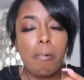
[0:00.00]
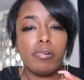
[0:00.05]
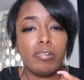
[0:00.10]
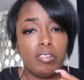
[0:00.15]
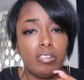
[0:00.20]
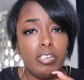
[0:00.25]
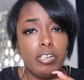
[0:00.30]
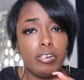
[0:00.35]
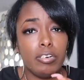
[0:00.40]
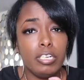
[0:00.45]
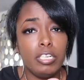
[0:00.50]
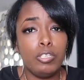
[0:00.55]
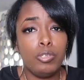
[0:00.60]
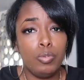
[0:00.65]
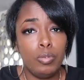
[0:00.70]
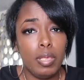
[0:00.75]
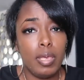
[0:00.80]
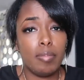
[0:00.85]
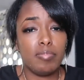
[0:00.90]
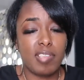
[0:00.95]
Clearly, two
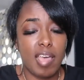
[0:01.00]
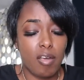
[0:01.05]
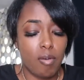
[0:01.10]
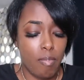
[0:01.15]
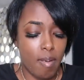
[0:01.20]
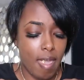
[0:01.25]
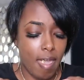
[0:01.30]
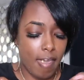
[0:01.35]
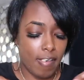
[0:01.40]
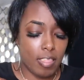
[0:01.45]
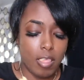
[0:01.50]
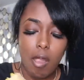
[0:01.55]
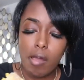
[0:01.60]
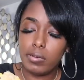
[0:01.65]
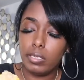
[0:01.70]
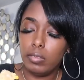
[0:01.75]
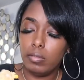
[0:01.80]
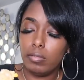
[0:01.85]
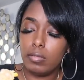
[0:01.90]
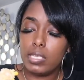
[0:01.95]
damn
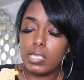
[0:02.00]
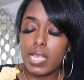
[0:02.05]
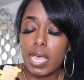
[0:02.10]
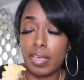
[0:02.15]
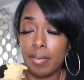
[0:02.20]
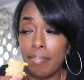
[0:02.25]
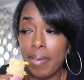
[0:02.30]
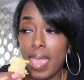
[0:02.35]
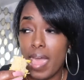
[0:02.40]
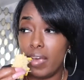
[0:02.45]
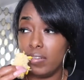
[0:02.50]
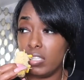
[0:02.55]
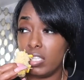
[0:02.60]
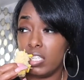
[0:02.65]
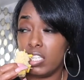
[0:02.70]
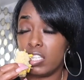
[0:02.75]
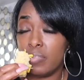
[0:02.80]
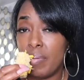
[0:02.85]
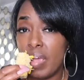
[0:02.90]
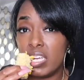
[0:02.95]
psychopaths, and
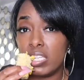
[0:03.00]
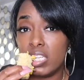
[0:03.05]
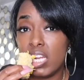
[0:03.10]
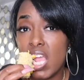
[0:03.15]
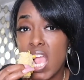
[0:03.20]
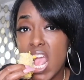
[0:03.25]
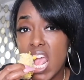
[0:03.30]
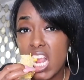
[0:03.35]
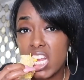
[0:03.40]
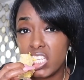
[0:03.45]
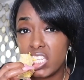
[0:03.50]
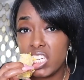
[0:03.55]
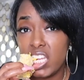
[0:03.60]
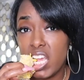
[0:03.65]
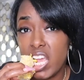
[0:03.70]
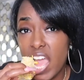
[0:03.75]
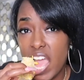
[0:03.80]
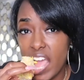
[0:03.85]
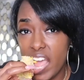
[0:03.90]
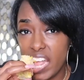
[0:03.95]
especially
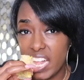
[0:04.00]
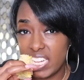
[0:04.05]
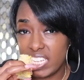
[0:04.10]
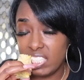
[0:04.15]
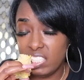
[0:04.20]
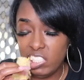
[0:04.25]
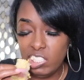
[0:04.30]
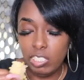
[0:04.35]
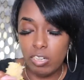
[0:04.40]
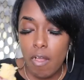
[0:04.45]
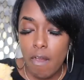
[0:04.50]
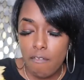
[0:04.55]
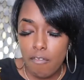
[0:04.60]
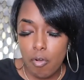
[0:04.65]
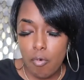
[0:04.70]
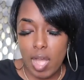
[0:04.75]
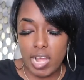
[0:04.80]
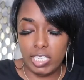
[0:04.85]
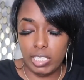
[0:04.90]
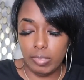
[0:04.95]
Shanika ass, for
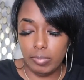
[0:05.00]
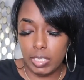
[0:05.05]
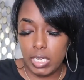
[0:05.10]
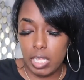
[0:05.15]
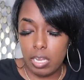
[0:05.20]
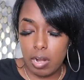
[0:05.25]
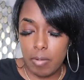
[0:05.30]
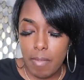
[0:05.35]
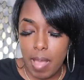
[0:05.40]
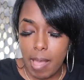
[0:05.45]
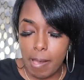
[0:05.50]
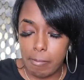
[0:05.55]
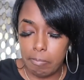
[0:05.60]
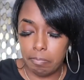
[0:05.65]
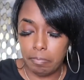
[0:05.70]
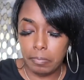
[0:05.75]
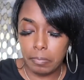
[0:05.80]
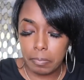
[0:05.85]
watching them kill her mom.